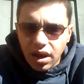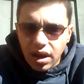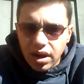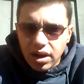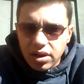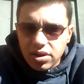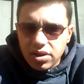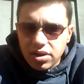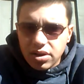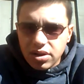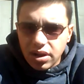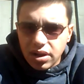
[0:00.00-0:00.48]

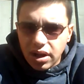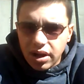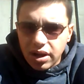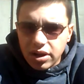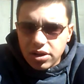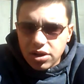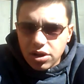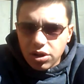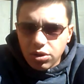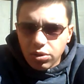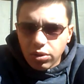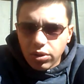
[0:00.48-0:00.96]
and
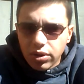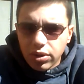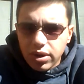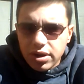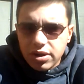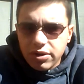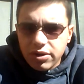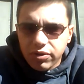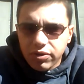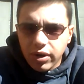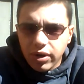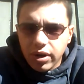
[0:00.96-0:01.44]
it's through
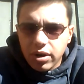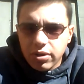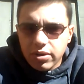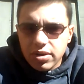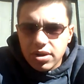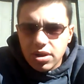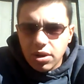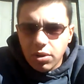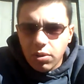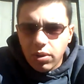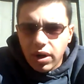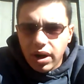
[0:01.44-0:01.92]
these
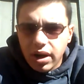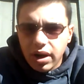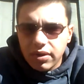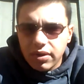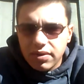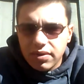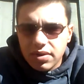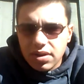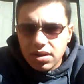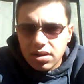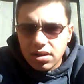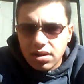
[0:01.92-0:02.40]
frequency
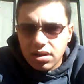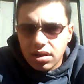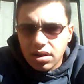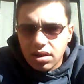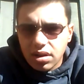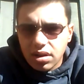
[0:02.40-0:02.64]
waves